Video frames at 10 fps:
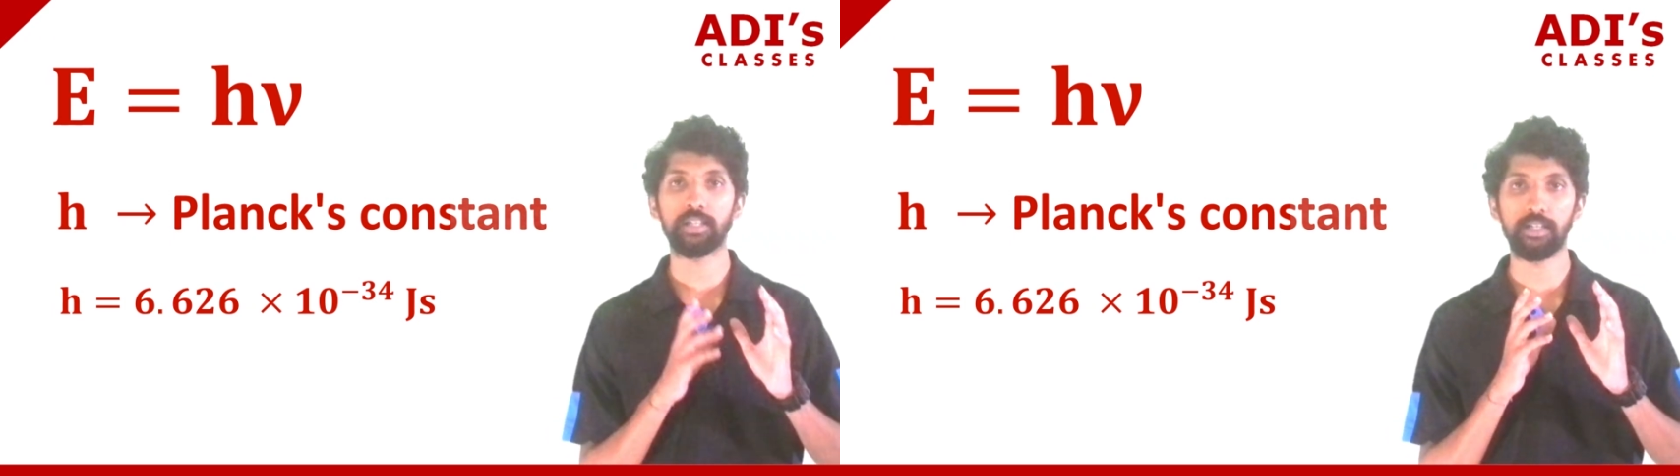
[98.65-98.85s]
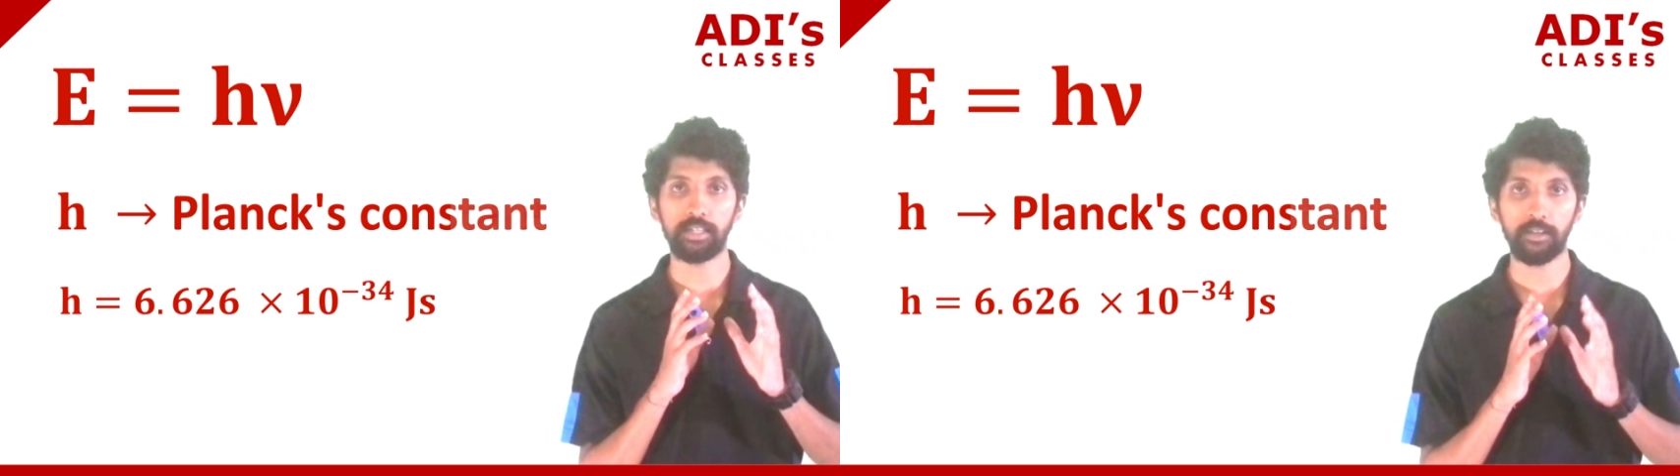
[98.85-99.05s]

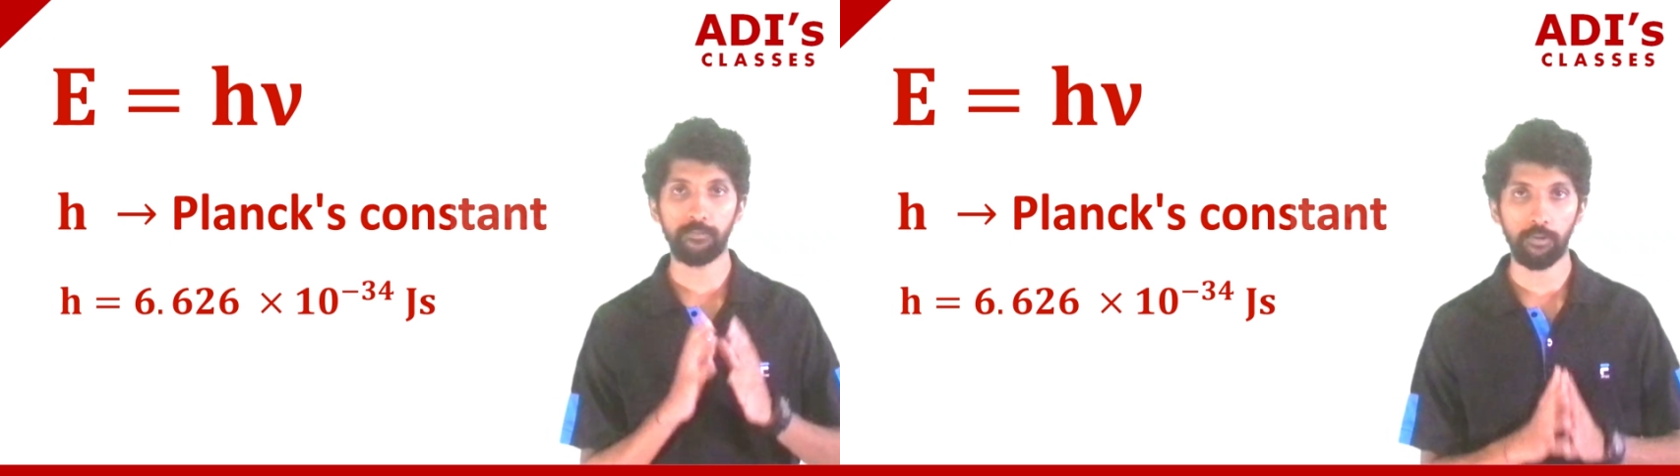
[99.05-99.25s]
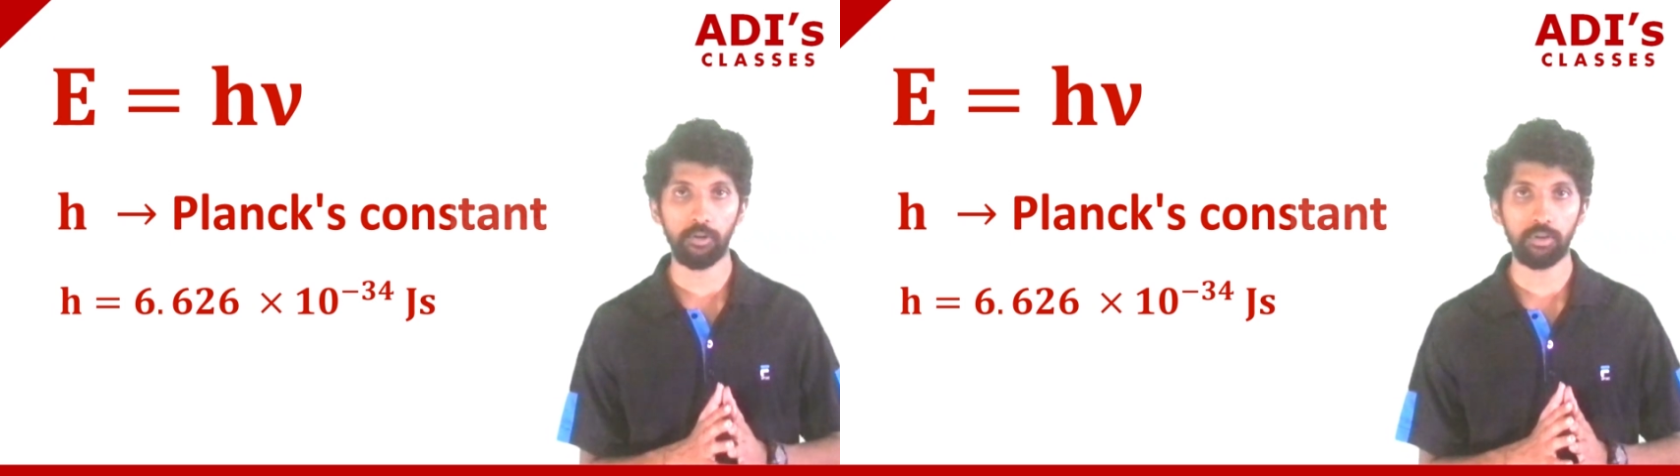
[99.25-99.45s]

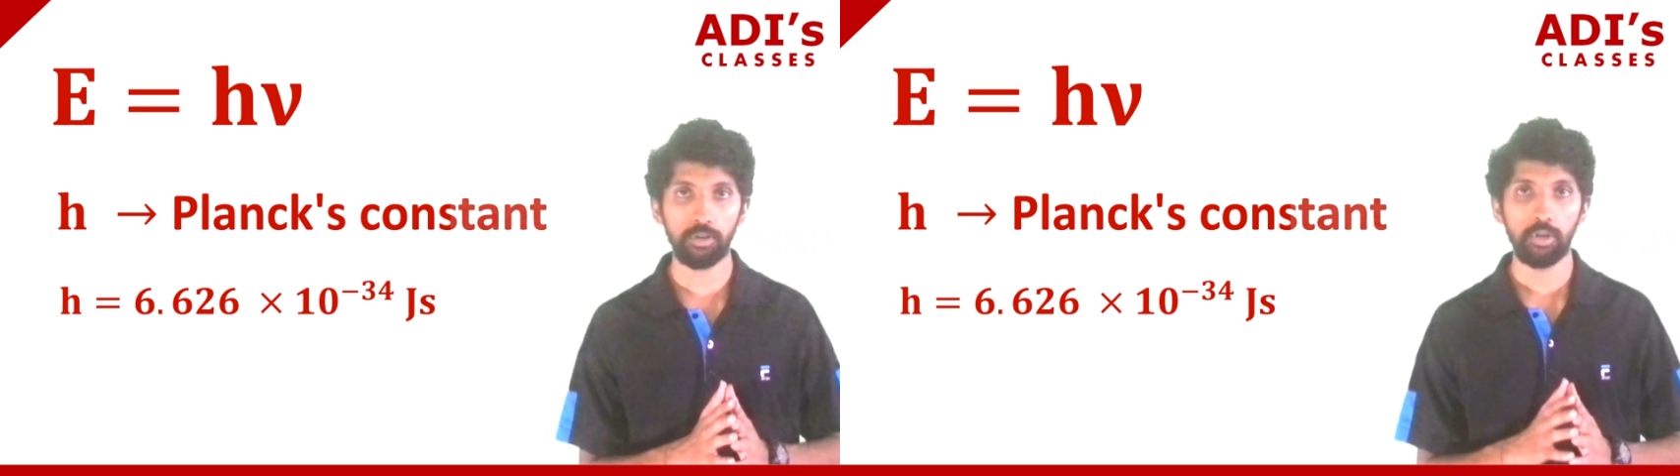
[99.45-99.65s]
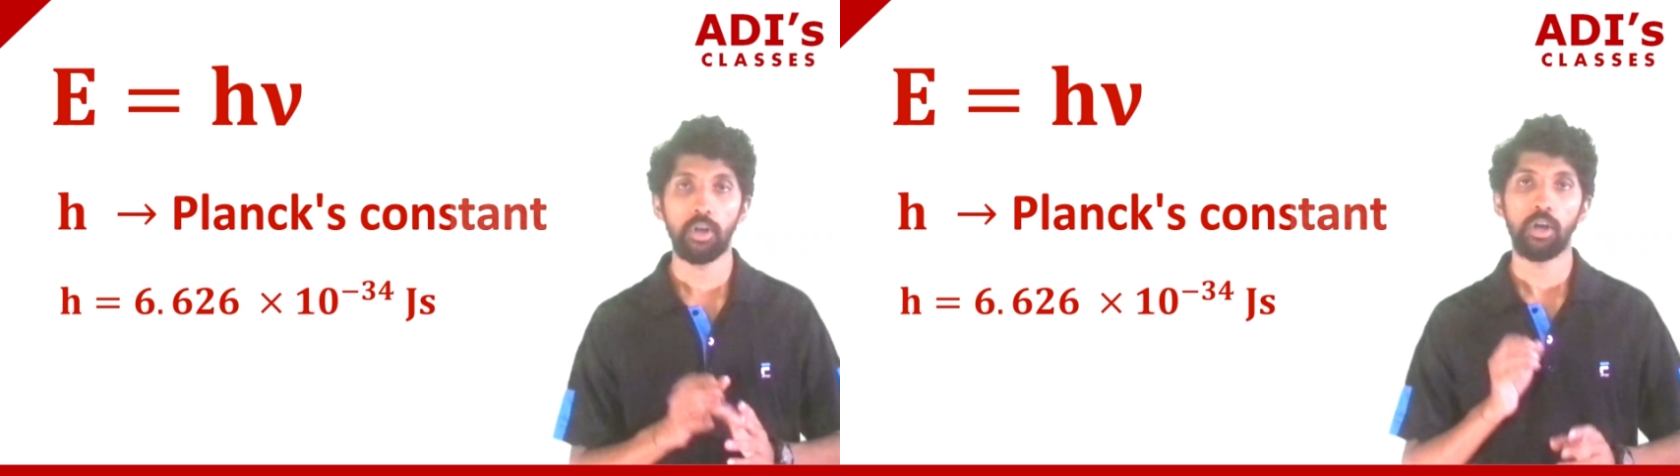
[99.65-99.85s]
34
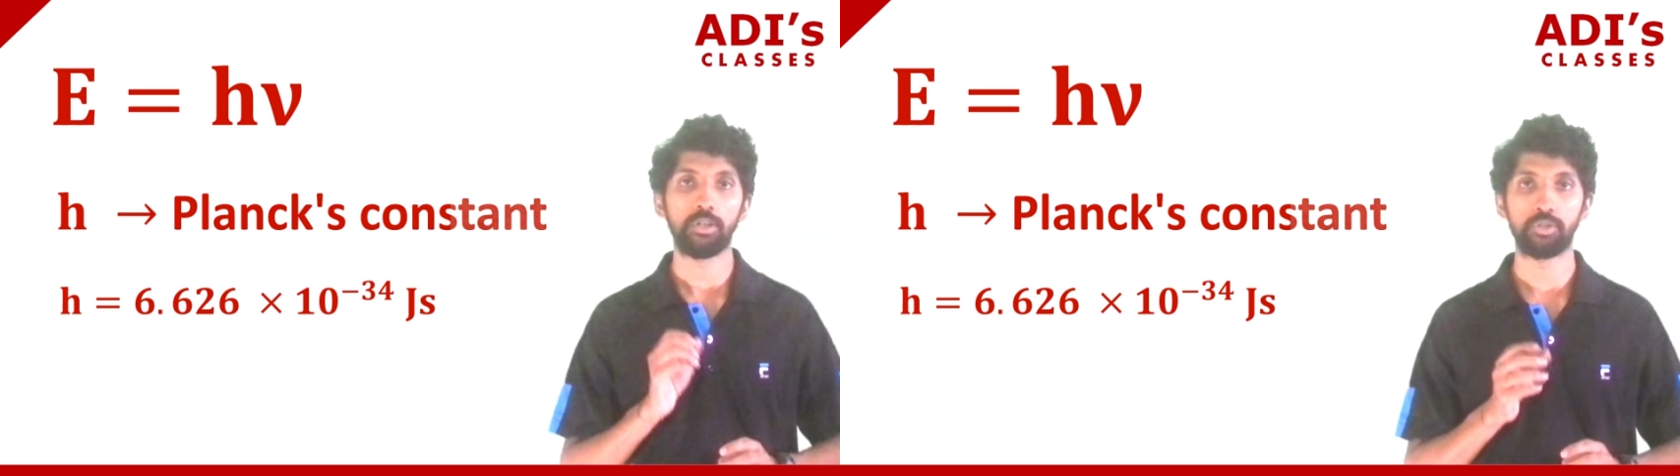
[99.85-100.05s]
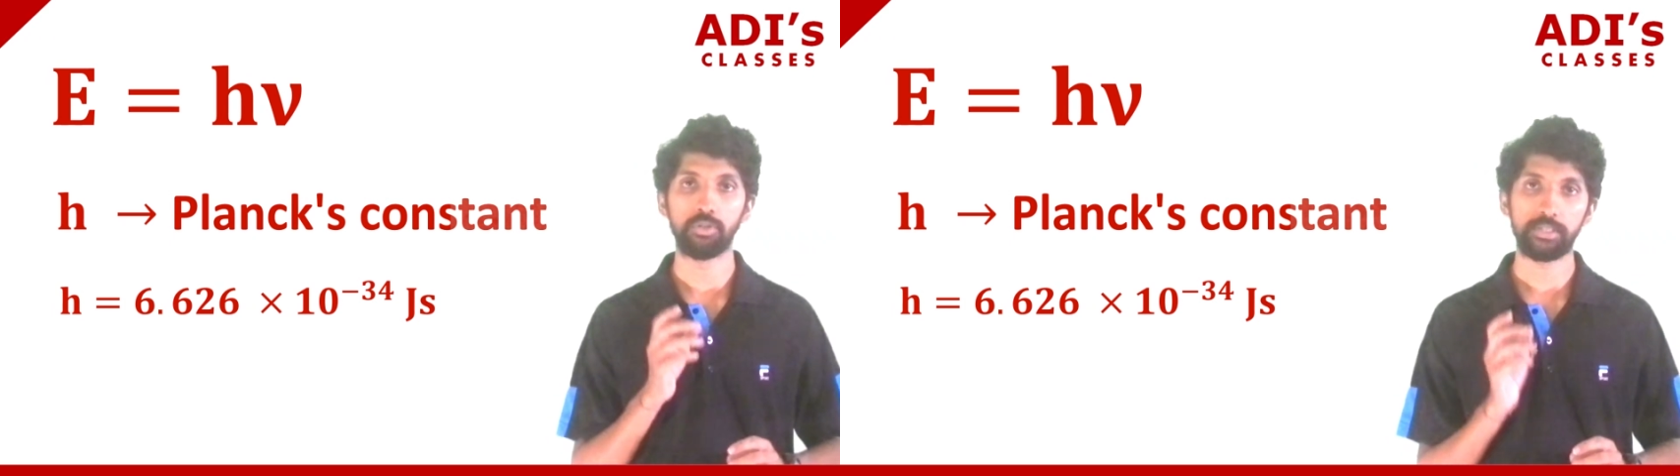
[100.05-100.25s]

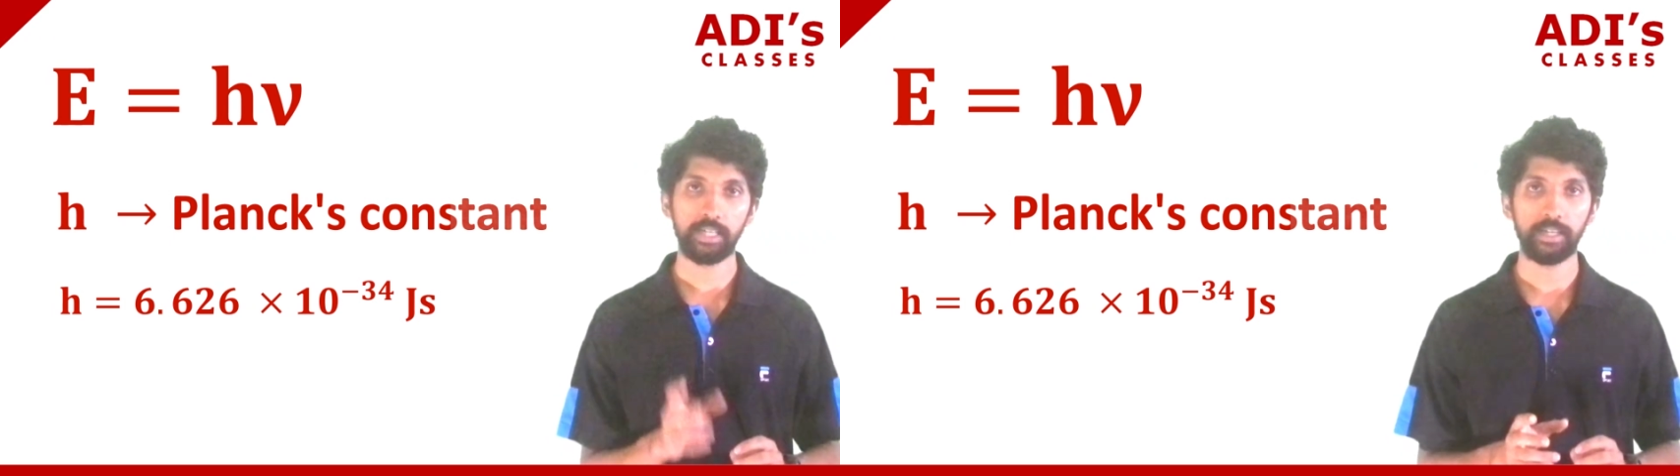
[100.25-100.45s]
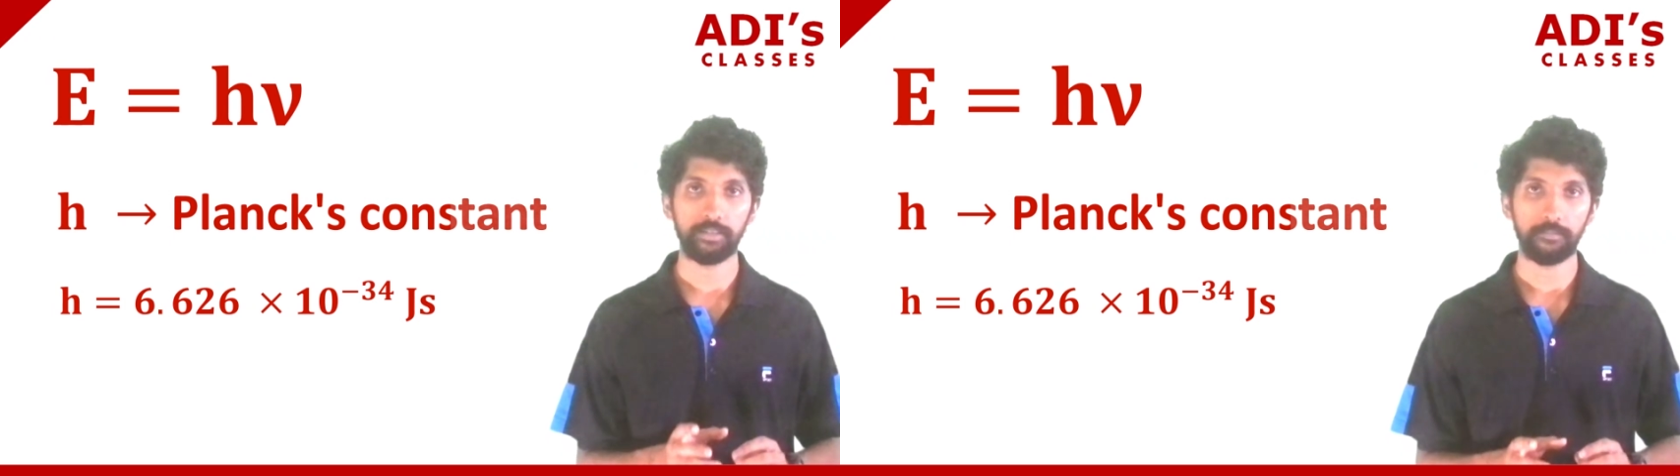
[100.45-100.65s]
joule
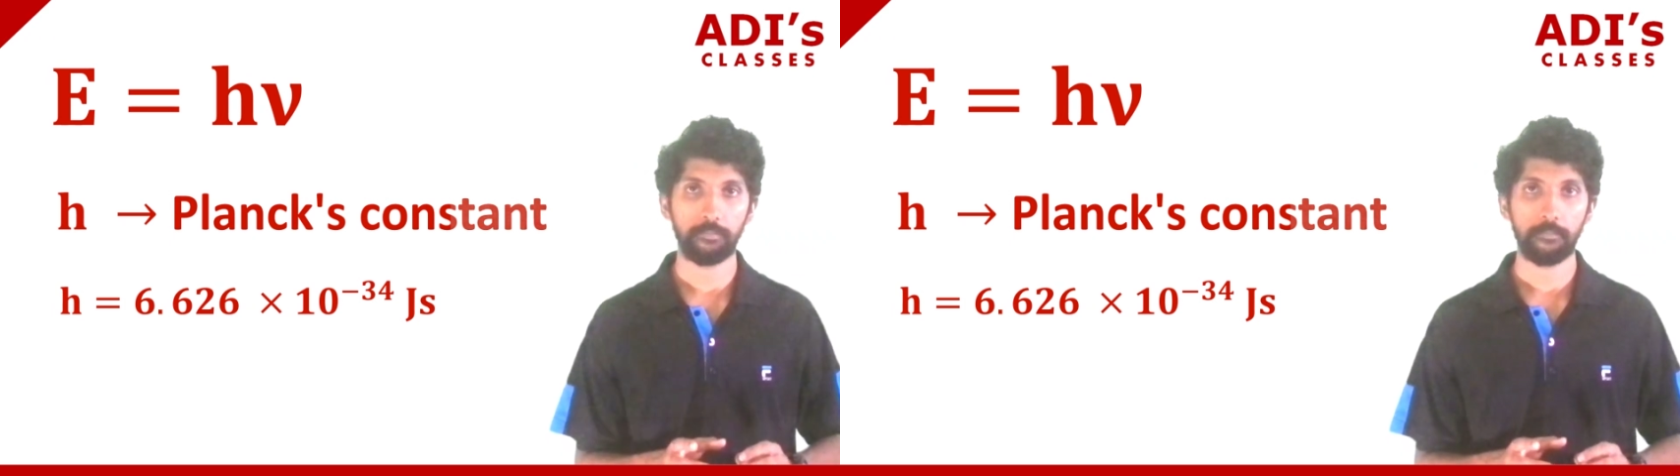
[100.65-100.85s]
second.